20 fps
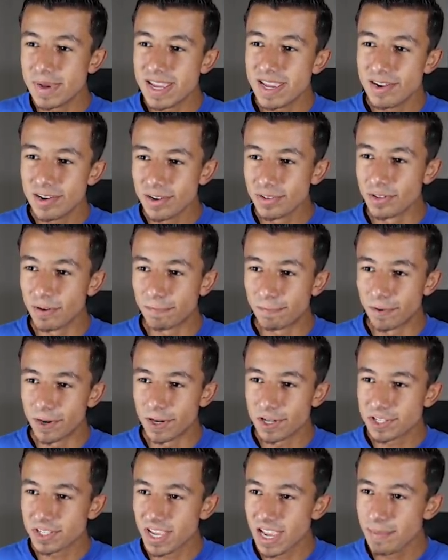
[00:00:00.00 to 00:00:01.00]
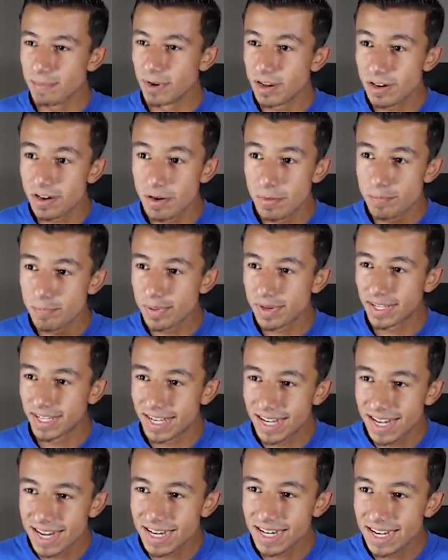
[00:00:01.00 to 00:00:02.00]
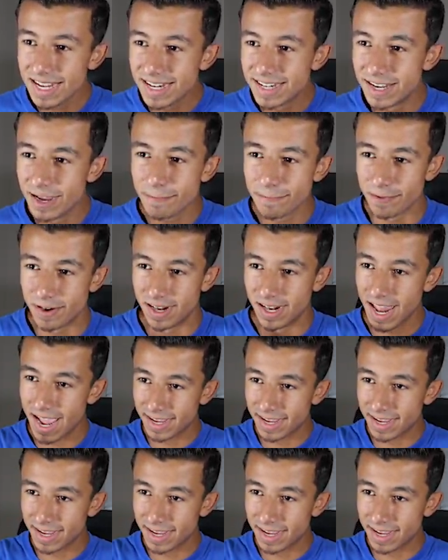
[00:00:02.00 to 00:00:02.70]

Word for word: Peter in the first game look completely different.